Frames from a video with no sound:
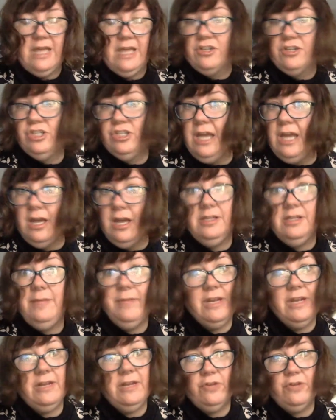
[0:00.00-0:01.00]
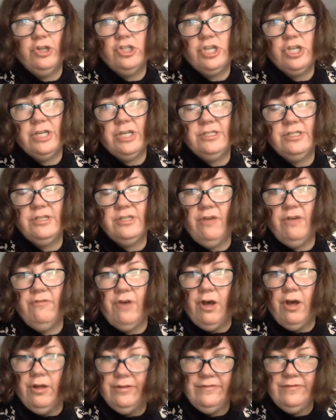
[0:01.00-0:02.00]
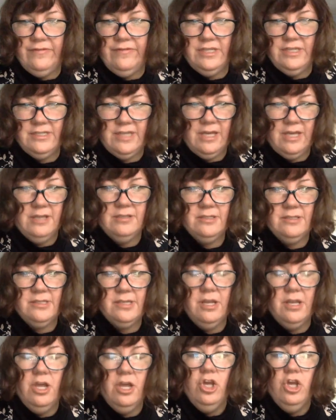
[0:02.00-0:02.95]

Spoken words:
actually unlimited versions of all of these things.